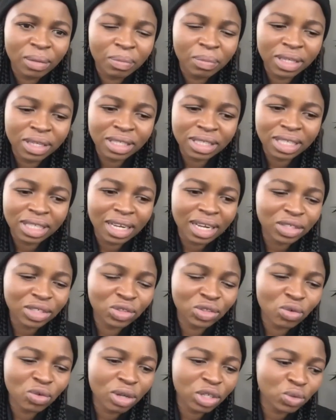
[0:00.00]
Please let
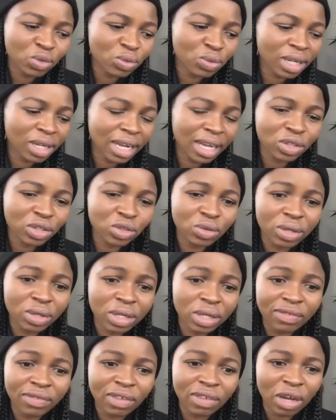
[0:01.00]
us know what you would like to
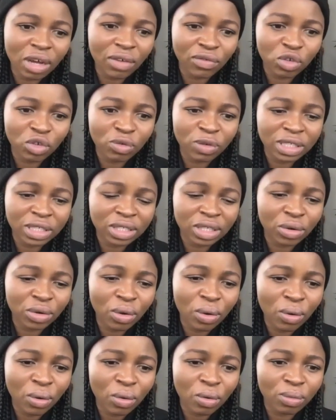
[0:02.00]
leave our viewers at
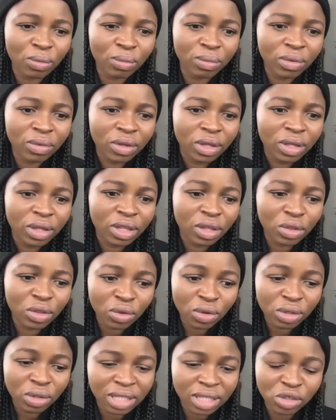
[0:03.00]
home, the
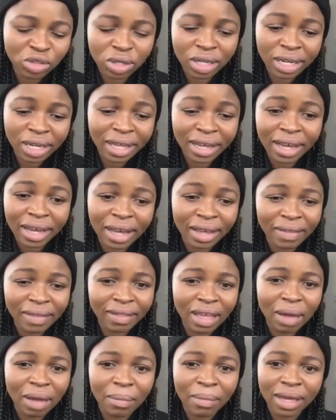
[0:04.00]
thoughts that should linger
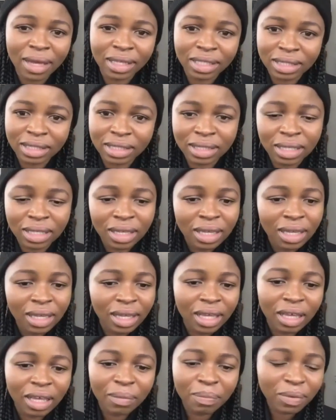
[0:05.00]
in their minds
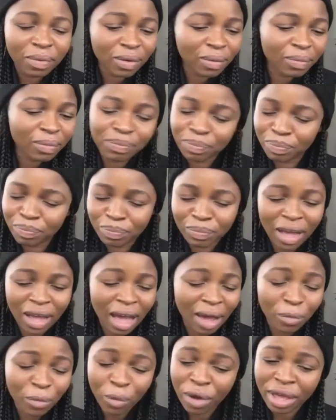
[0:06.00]

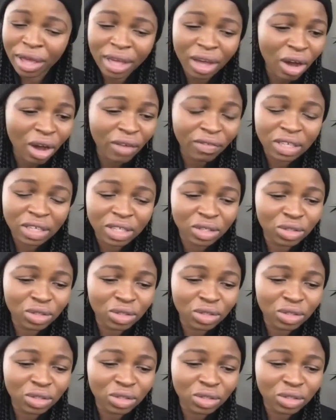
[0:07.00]
way after this